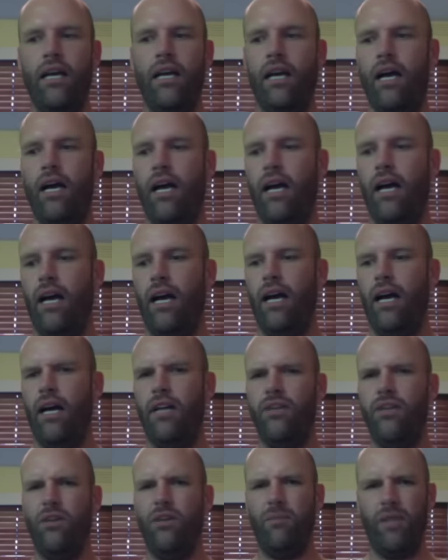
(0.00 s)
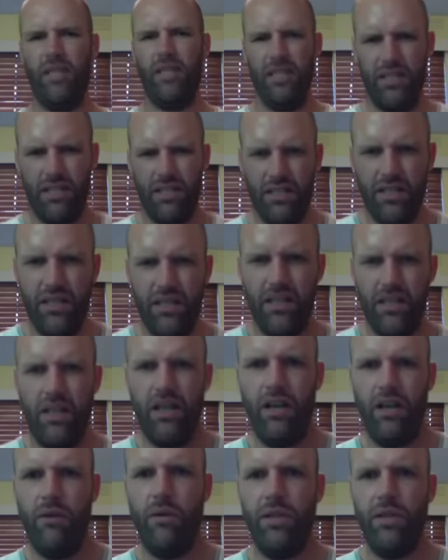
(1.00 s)
Not because
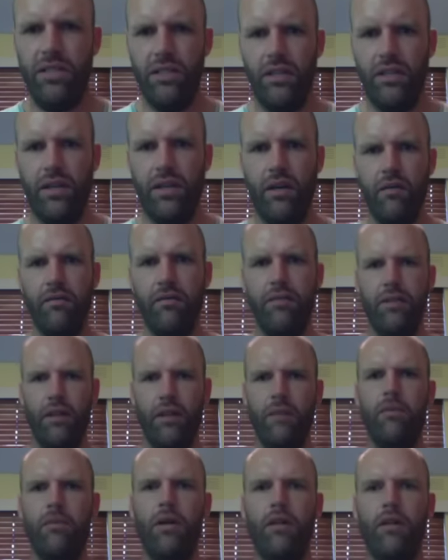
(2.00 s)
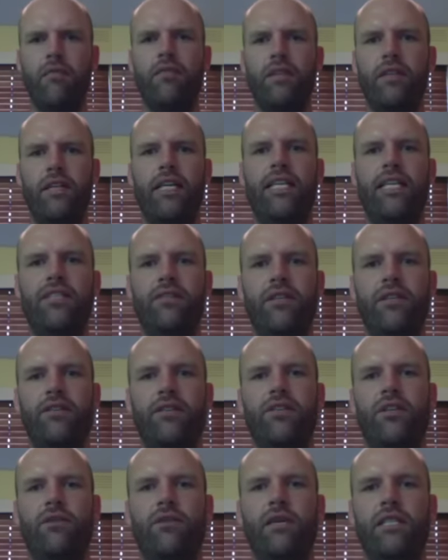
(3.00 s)
I wasn't confident. I'm confident answering all
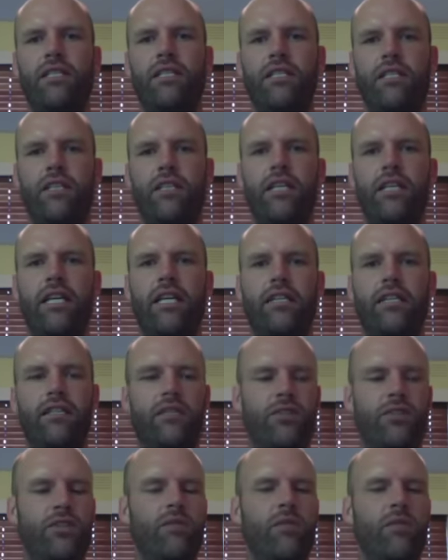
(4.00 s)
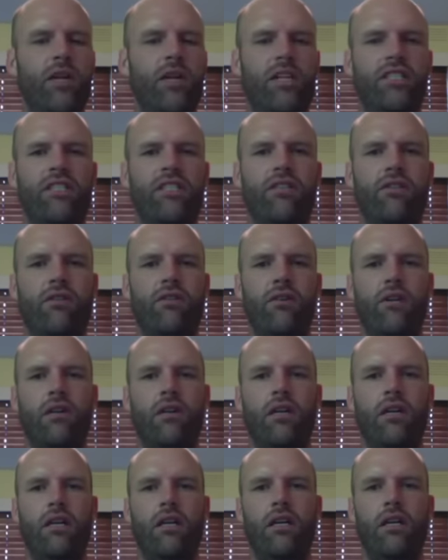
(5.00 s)
the questions that I needed to do, but I just thought
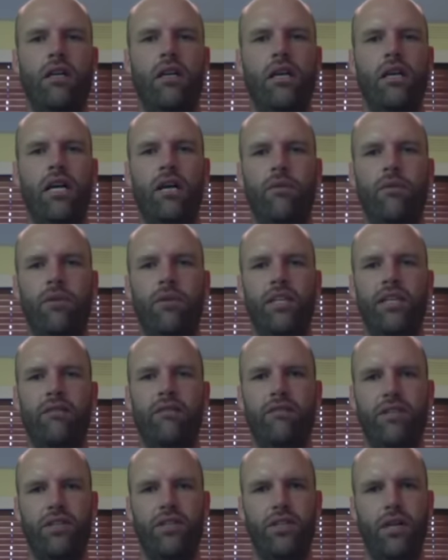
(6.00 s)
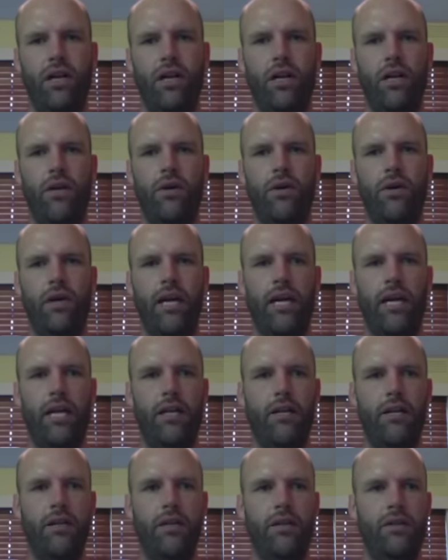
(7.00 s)
it would give the show
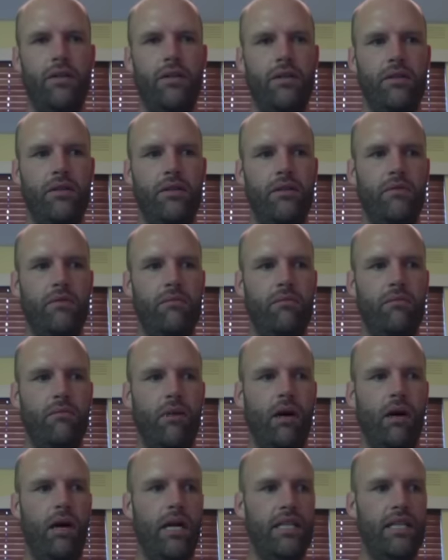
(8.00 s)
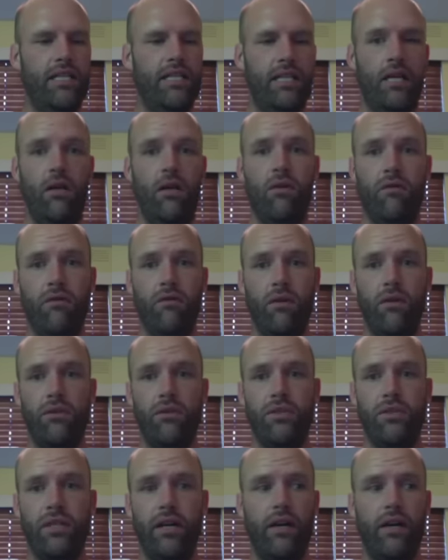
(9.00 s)
and myself
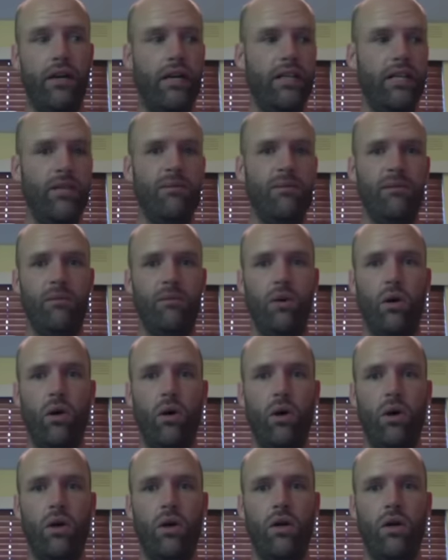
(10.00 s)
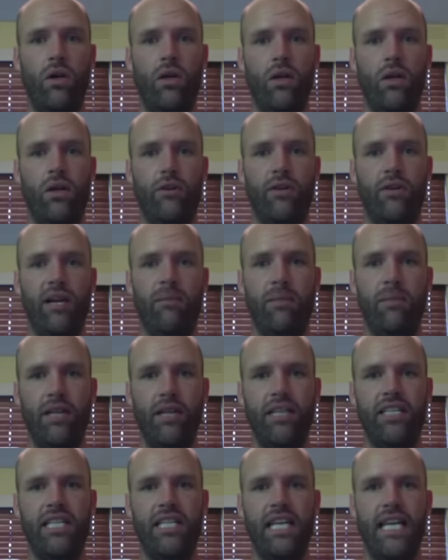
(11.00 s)
also a little bit more
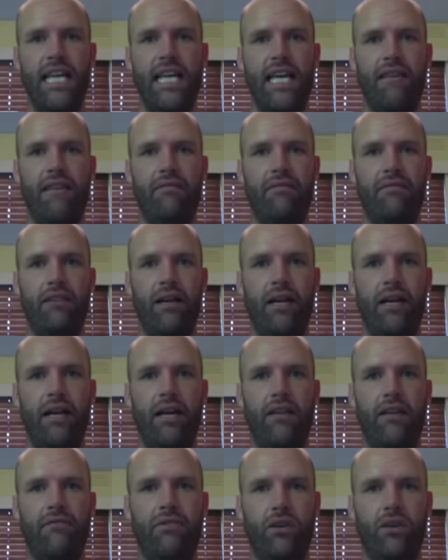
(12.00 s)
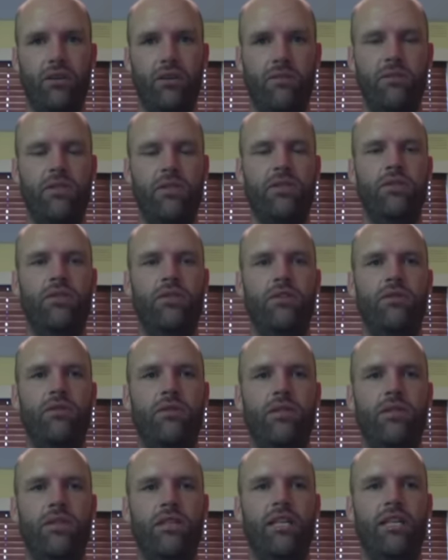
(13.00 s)
credibility if Dr. McDougal
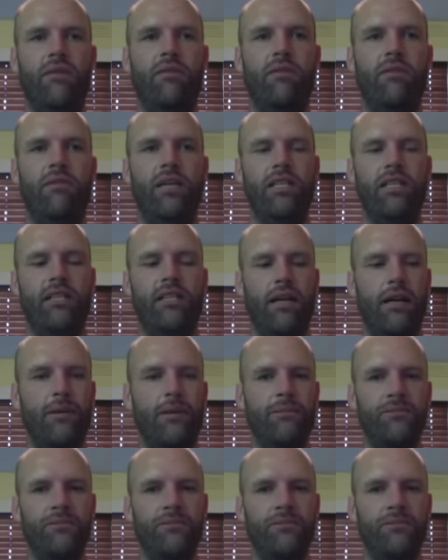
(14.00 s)
was on there with me. So,